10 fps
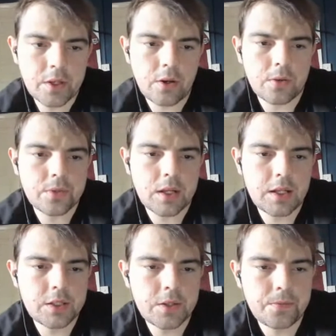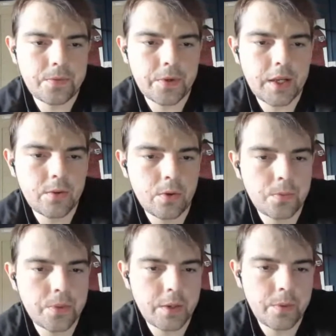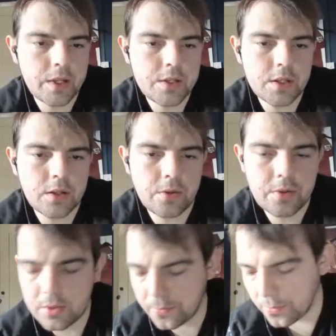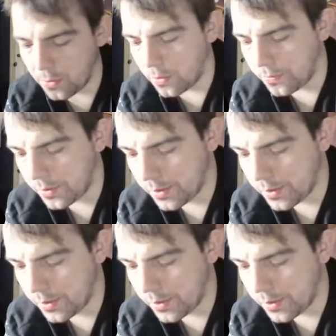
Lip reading: after clinching 3 Grand Prix wins, including the 4th